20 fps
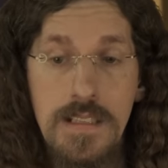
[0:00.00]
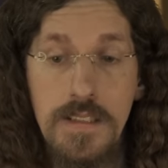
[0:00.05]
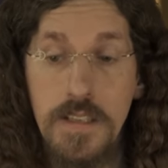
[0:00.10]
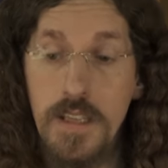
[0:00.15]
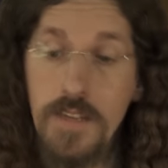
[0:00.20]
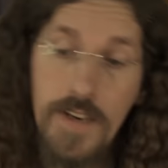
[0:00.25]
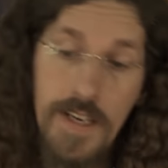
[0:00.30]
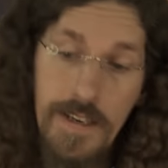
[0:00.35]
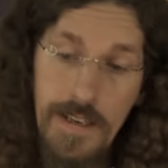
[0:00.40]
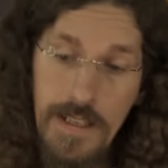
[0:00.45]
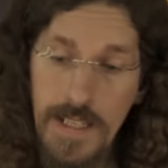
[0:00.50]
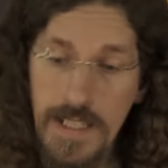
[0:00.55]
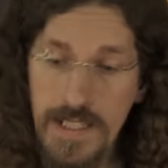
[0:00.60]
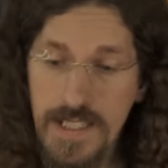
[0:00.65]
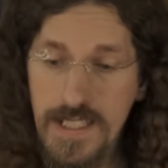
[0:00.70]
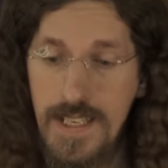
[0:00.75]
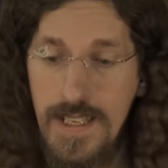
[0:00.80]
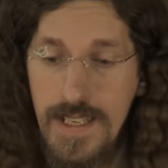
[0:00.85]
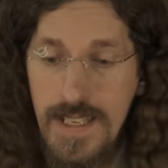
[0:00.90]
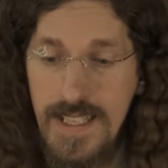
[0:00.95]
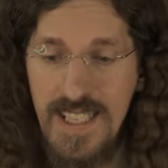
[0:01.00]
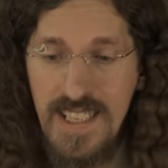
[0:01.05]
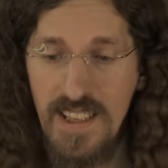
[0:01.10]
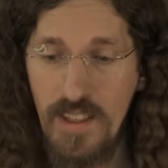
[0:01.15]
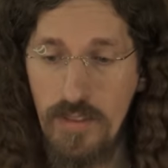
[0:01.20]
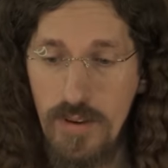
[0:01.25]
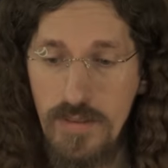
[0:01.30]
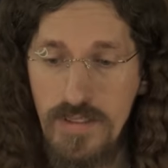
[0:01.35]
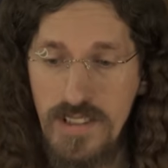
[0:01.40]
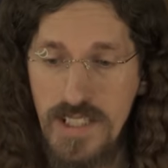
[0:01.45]
At the very least, they
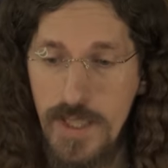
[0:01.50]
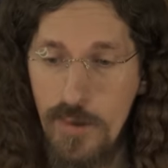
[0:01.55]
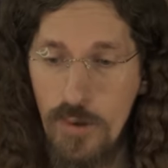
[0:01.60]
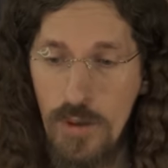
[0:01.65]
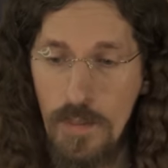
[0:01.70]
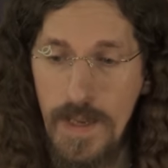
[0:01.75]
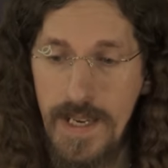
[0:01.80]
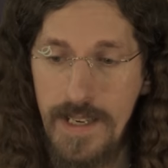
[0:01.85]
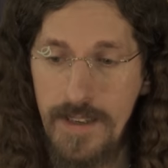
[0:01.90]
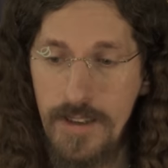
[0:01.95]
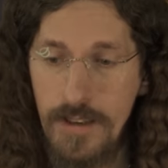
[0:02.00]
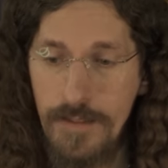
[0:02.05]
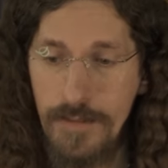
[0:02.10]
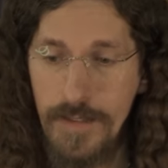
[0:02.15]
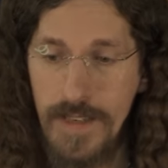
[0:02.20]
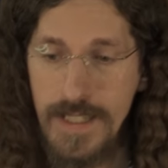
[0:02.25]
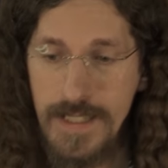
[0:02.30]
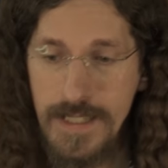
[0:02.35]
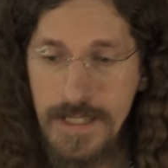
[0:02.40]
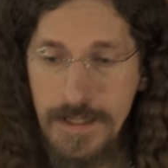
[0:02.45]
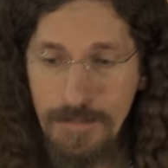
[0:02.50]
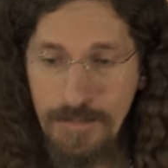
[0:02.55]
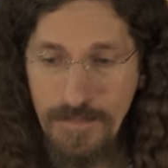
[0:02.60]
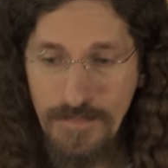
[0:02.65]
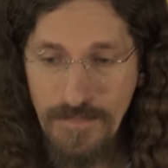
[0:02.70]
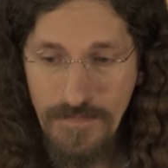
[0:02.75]
didn't throw sequel bait in our face.